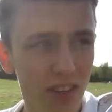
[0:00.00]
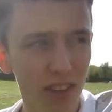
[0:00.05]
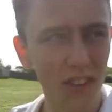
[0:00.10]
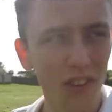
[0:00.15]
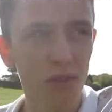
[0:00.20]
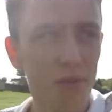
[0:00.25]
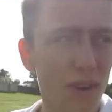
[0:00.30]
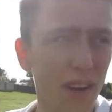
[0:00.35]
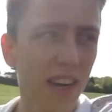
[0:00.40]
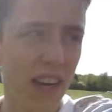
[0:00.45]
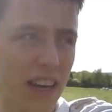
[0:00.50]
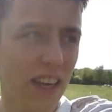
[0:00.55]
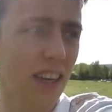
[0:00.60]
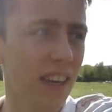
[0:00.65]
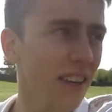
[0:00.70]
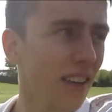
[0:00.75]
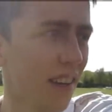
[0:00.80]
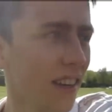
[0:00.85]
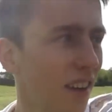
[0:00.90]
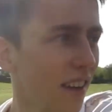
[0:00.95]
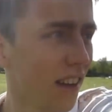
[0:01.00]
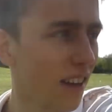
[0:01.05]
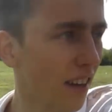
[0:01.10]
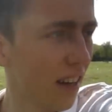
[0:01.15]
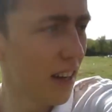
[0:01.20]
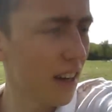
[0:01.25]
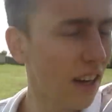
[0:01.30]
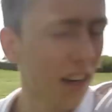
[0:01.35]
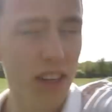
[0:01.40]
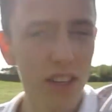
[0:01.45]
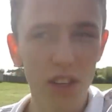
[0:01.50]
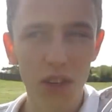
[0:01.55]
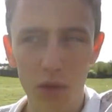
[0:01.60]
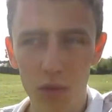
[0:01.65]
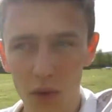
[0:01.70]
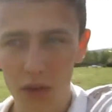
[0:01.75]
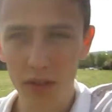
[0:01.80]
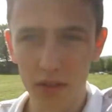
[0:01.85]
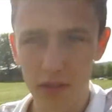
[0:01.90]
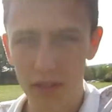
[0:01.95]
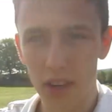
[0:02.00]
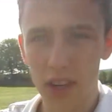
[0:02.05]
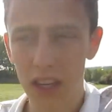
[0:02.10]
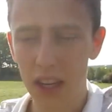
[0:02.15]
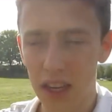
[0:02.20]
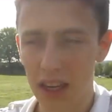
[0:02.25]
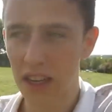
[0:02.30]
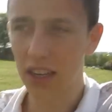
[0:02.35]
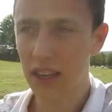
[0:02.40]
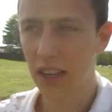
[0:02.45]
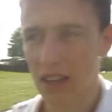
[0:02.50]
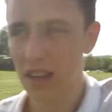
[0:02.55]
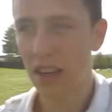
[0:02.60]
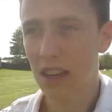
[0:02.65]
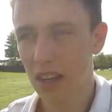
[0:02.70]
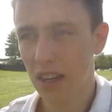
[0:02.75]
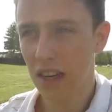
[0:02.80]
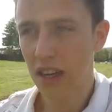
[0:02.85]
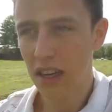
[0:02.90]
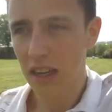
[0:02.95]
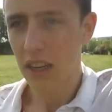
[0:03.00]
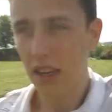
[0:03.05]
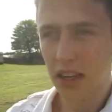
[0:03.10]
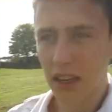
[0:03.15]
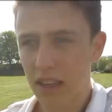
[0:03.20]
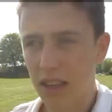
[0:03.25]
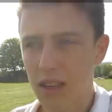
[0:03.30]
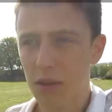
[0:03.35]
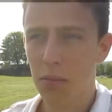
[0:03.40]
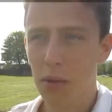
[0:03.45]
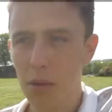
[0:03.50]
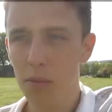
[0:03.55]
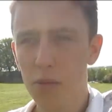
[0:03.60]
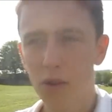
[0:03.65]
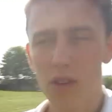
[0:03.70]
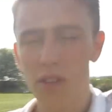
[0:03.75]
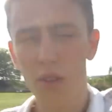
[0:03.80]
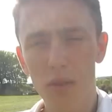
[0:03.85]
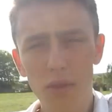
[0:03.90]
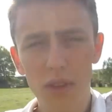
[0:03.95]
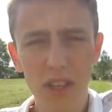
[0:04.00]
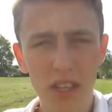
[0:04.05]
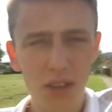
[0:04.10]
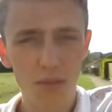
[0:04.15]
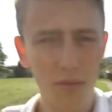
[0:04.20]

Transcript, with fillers: Not really. I just want to be able to do this